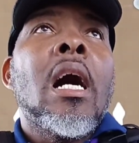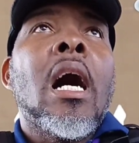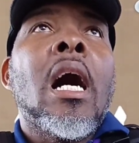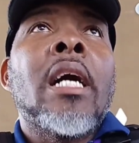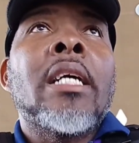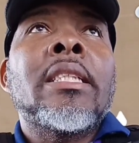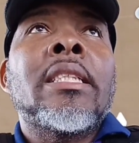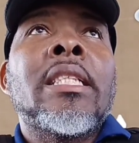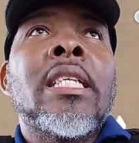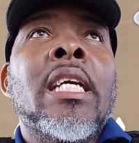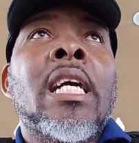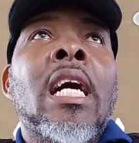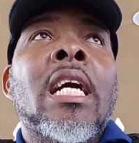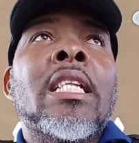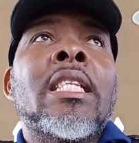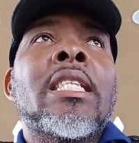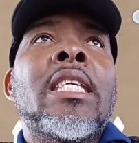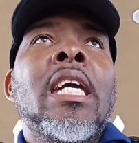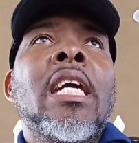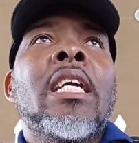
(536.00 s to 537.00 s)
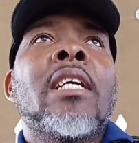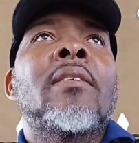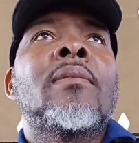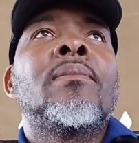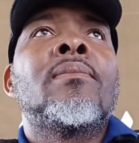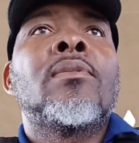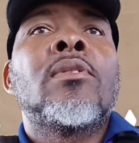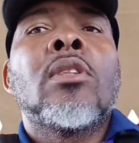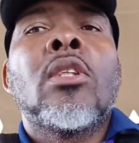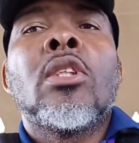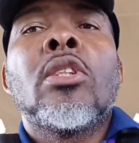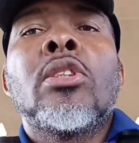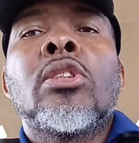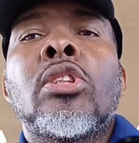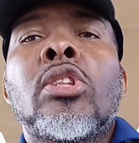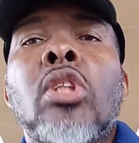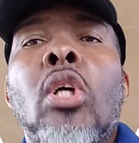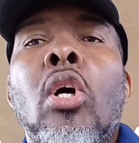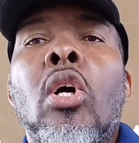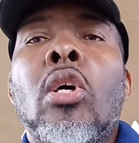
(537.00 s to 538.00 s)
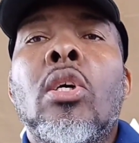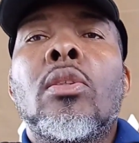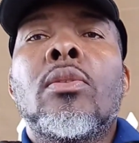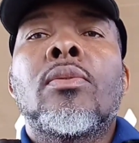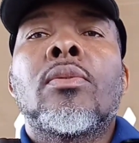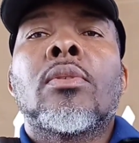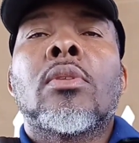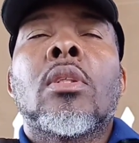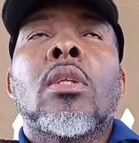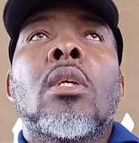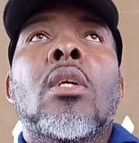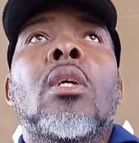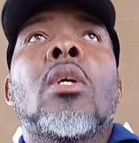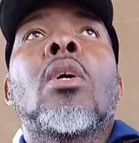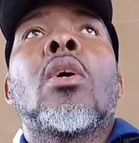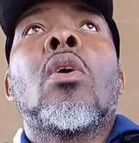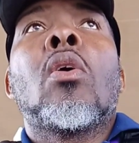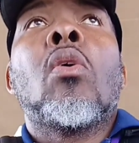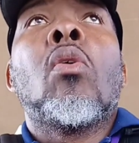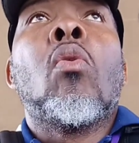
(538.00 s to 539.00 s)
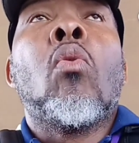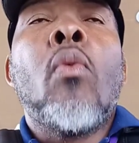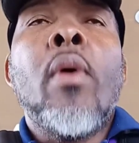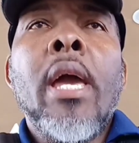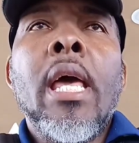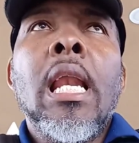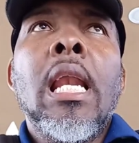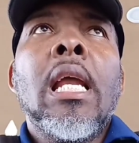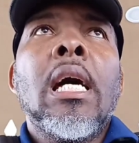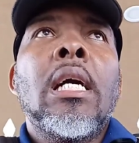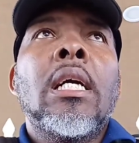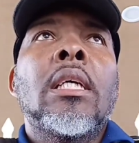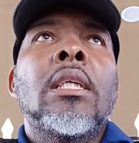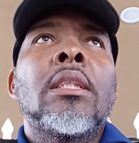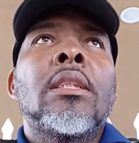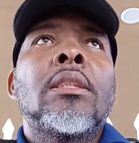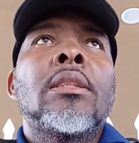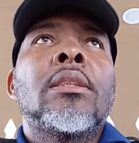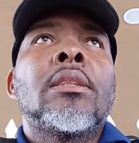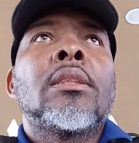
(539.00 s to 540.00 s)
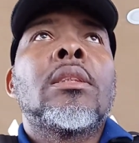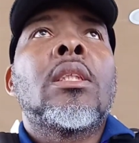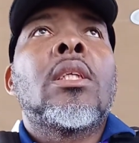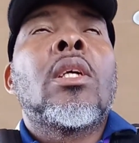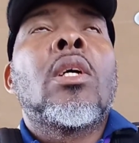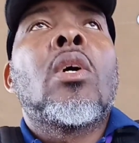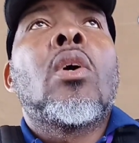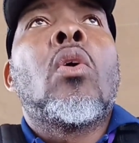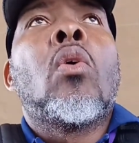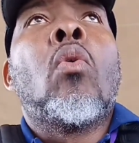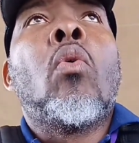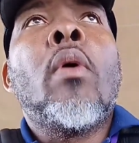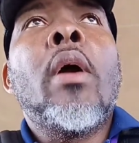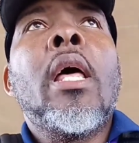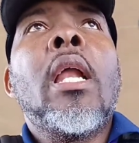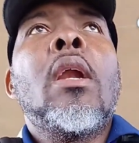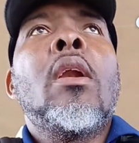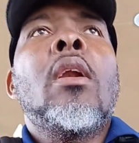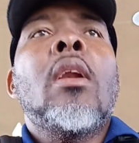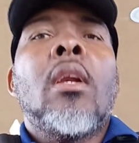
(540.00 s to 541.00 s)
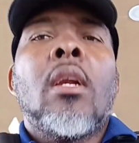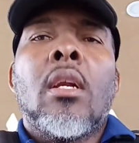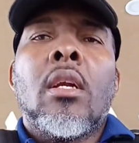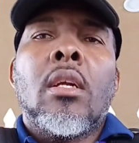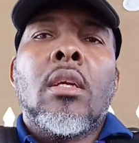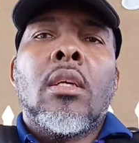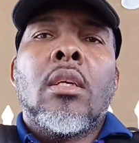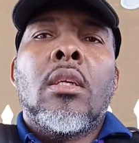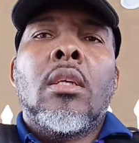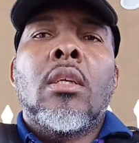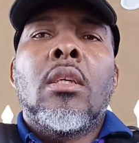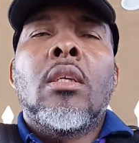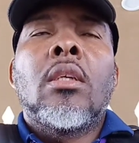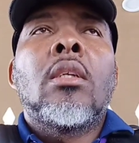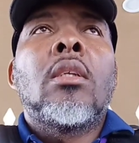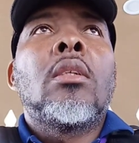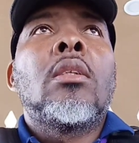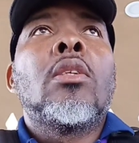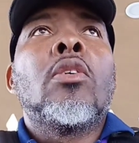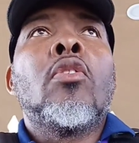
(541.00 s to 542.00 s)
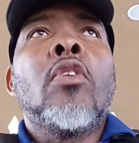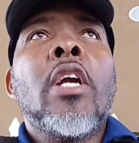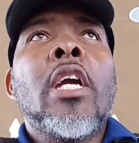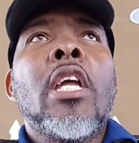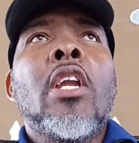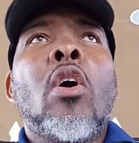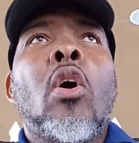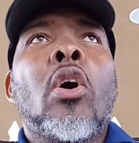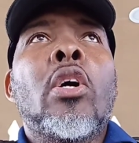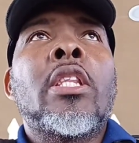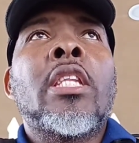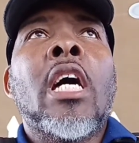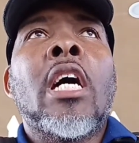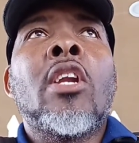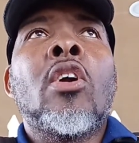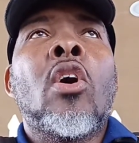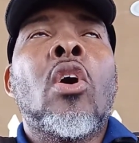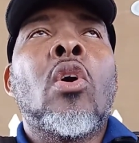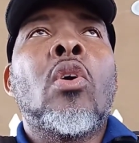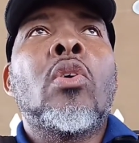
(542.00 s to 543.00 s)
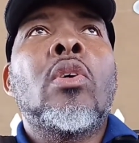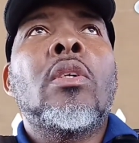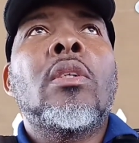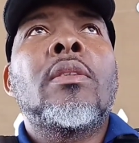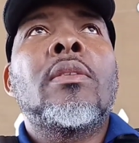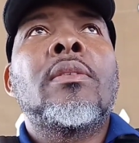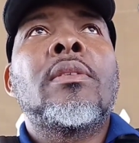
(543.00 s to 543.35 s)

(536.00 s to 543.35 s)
And thing and thing. So we will we will read out you know